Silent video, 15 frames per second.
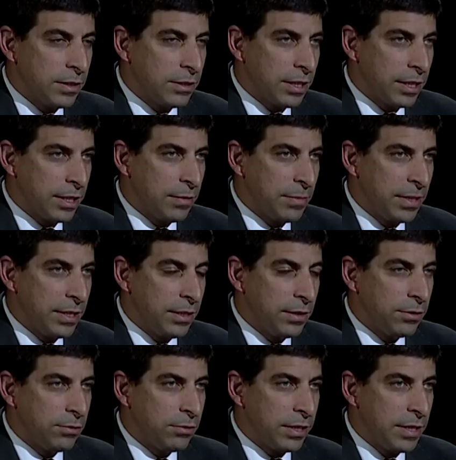sounds like it'll be a
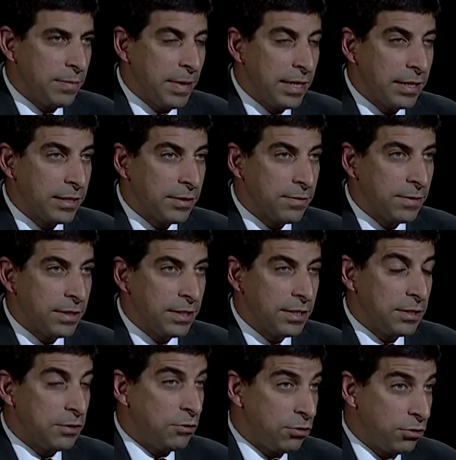tricky balance for
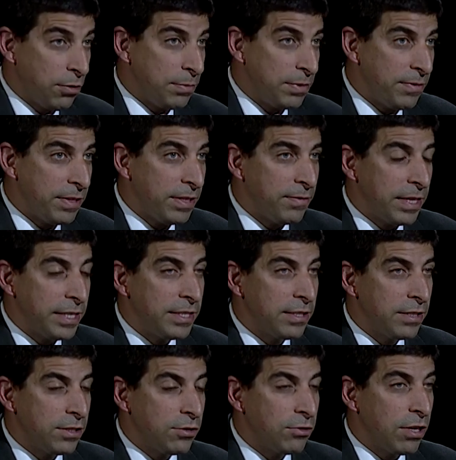this disruptive innovator
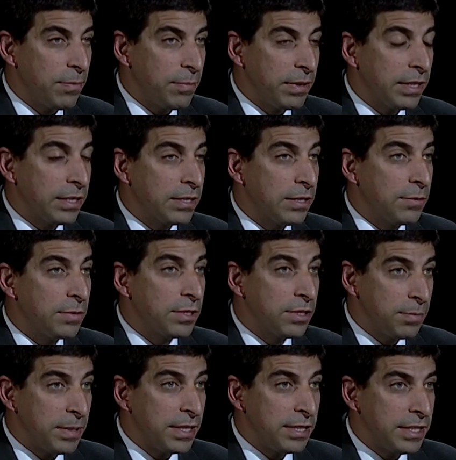to try and bring some
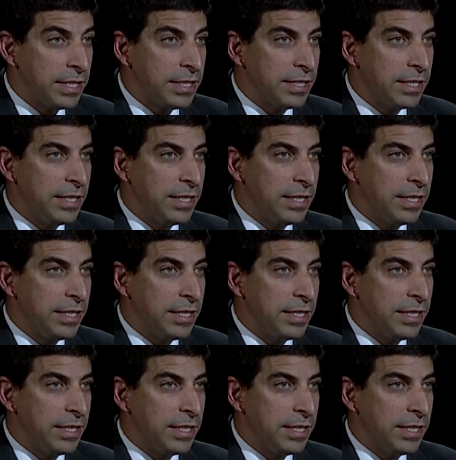stability